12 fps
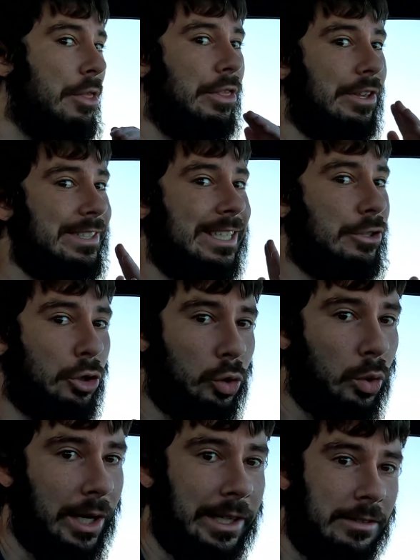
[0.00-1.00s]
the seats are
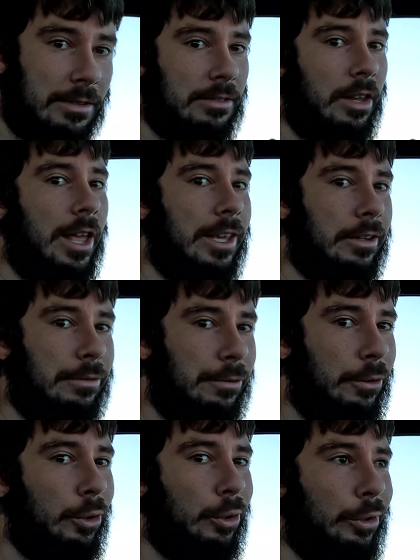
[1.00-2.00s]
great. Like,
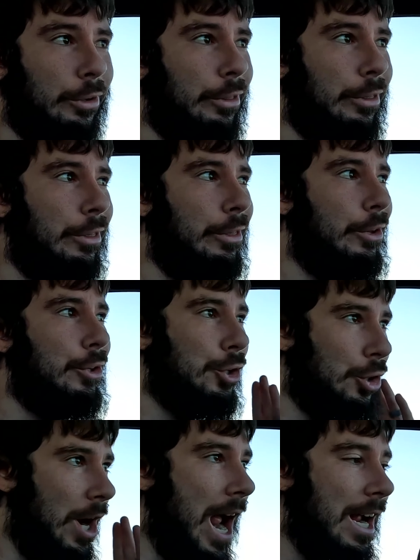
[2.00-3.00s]
for the
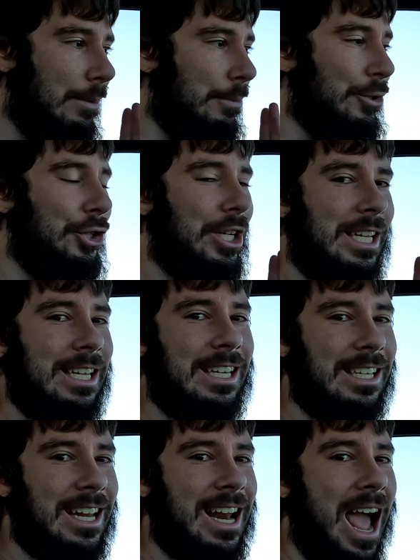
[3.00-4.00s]
track
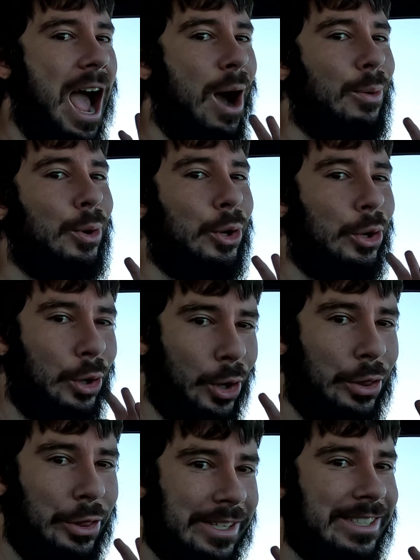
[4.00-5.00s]
machine and how
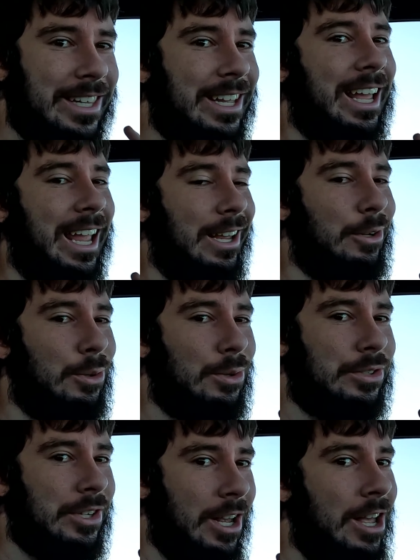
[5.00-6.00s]
good this thing
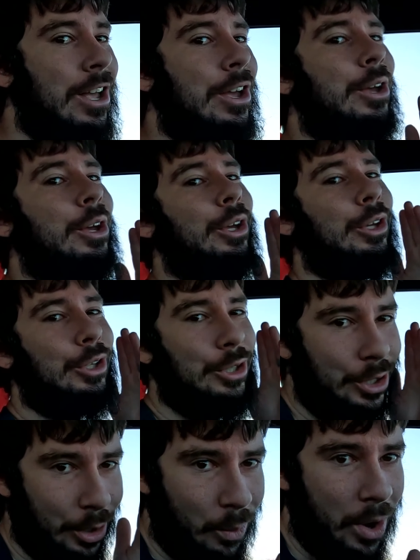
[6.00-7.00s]
handles,
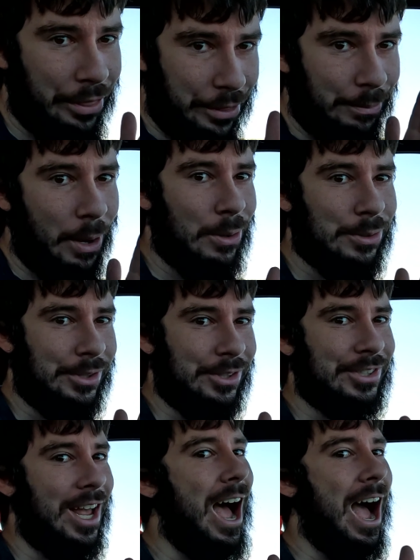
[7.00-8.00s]
you want the
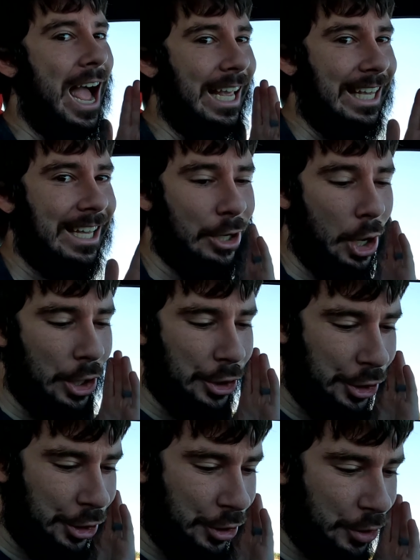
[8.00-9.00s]
bolsters, I can
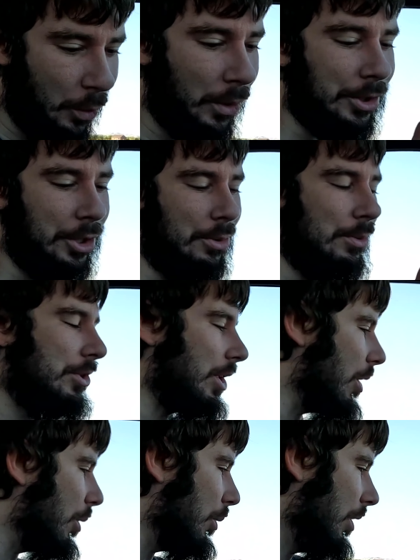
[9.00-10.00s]
assure you.
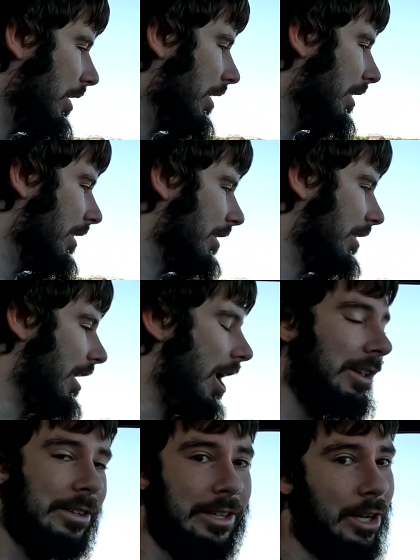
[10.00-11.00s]
So
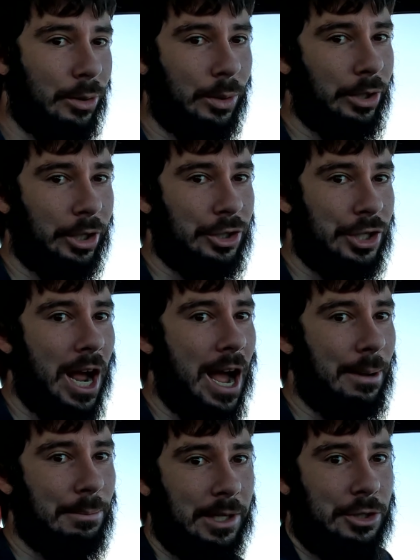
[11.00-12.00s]
Honda did a really good
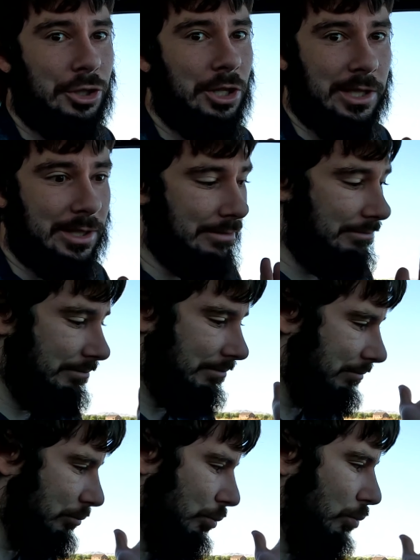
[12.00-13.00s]
job. It's just
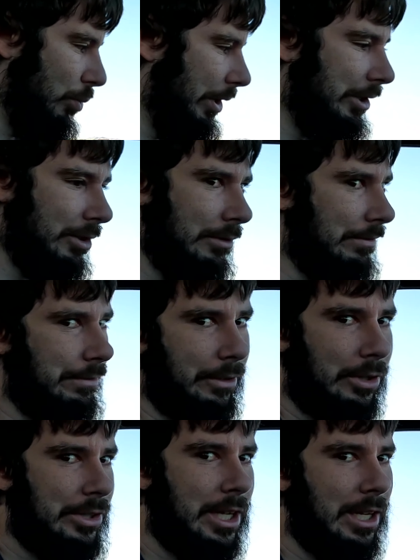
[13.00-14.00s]
when you're
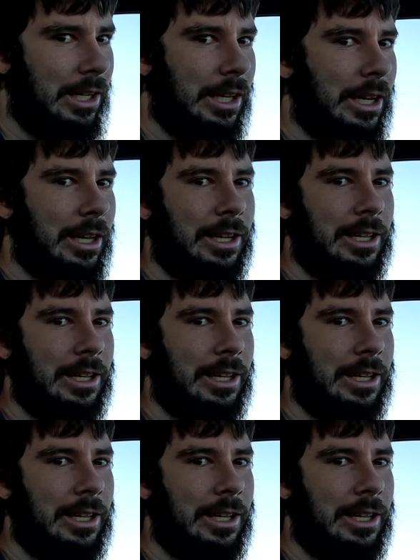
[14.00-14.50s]
first getting in it,